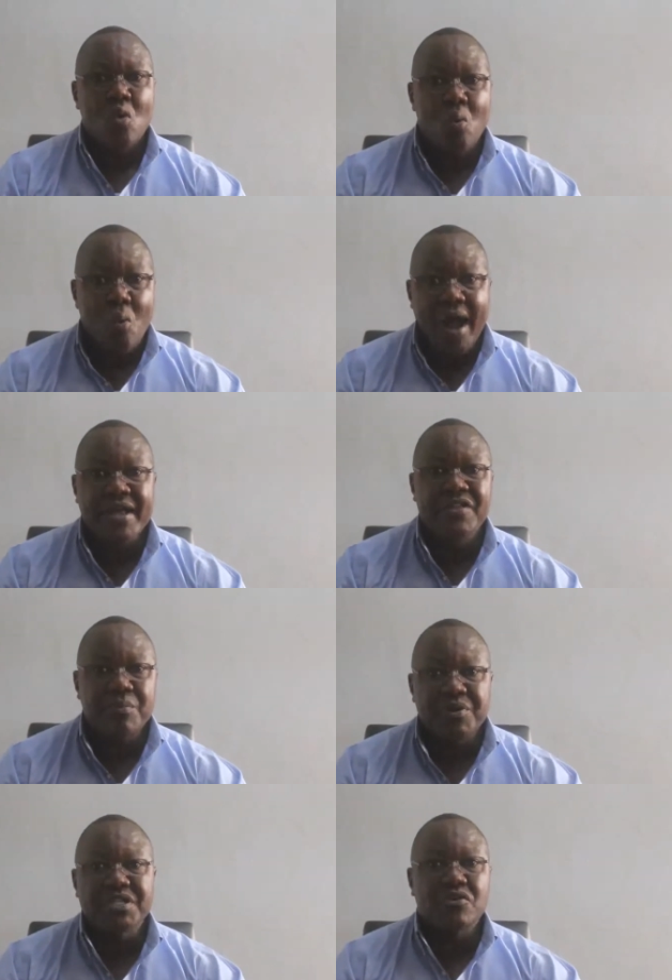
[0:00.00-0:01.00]
why the
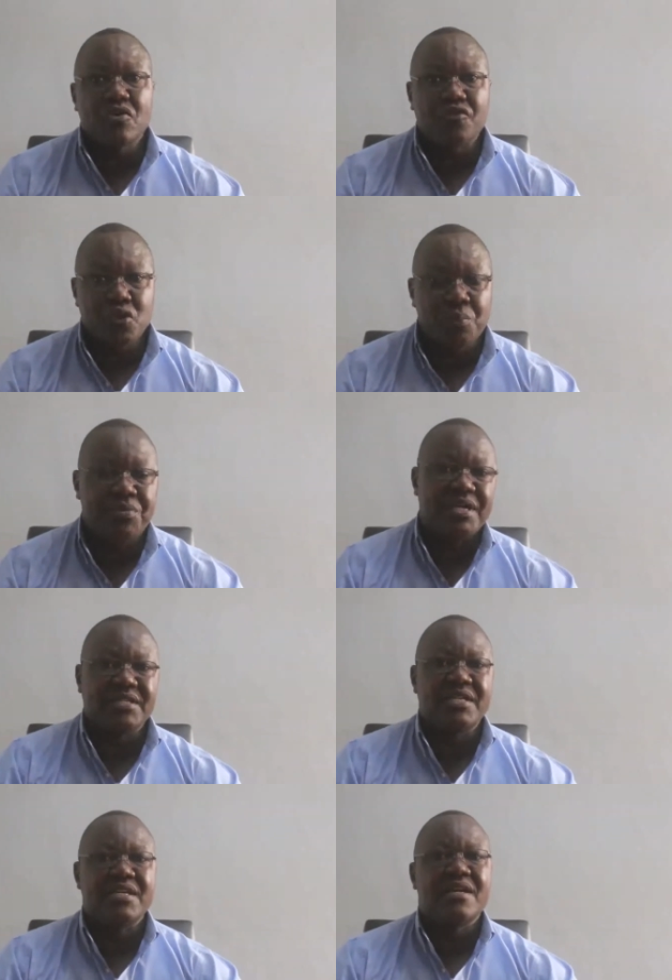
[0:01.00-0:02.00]
president of
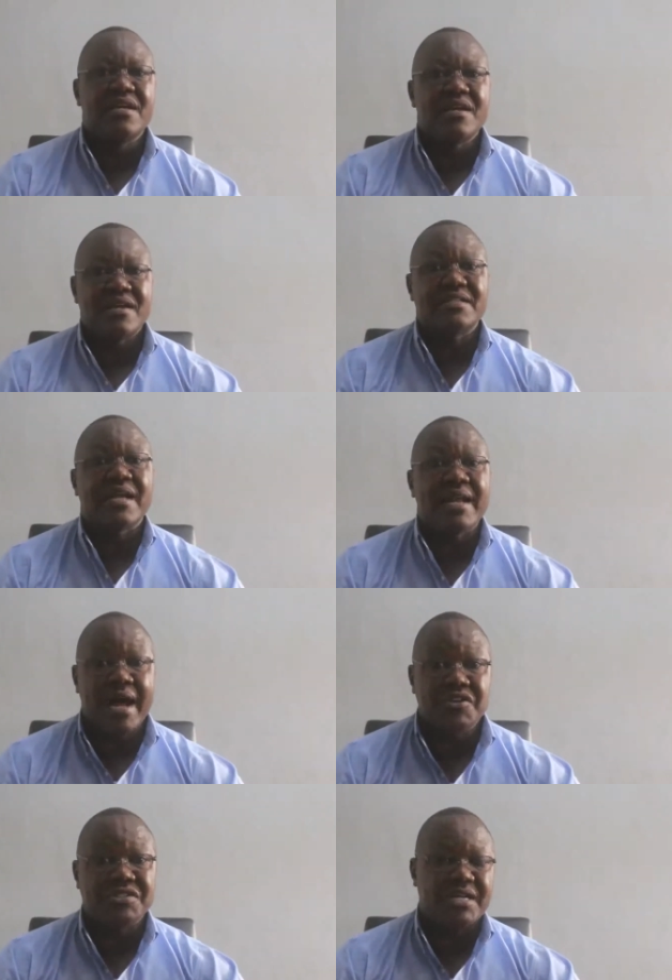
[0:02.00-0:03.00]
UPND is under
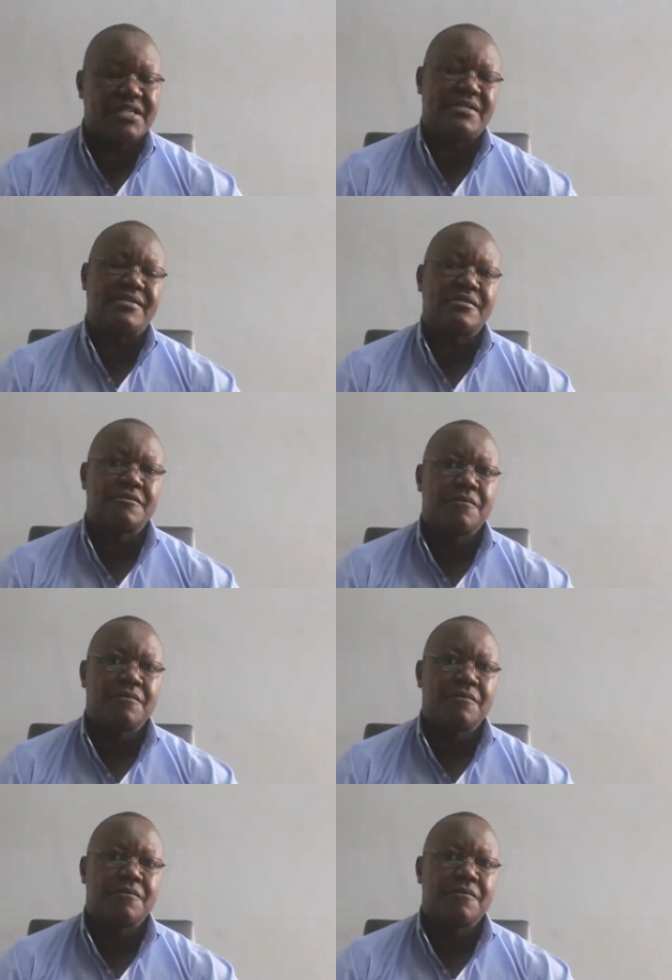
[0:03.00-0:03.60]
house arrest.